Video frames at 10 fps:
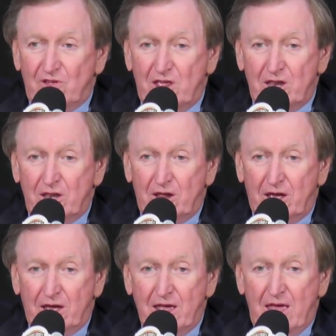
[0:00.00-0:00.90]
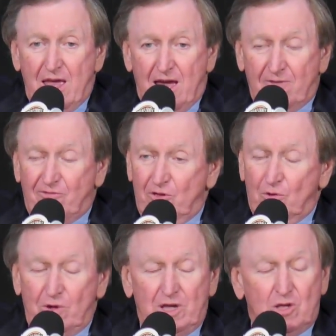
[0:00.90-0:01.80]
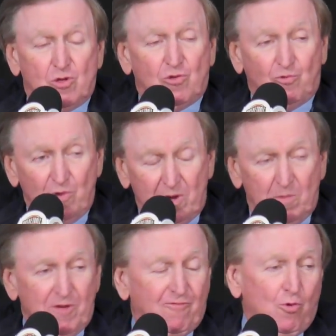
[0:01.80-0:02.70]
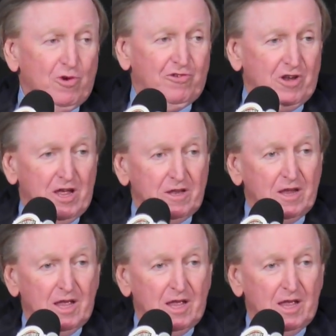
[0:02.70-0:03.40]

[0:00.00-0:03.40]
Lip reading: And I feel extremely fortunate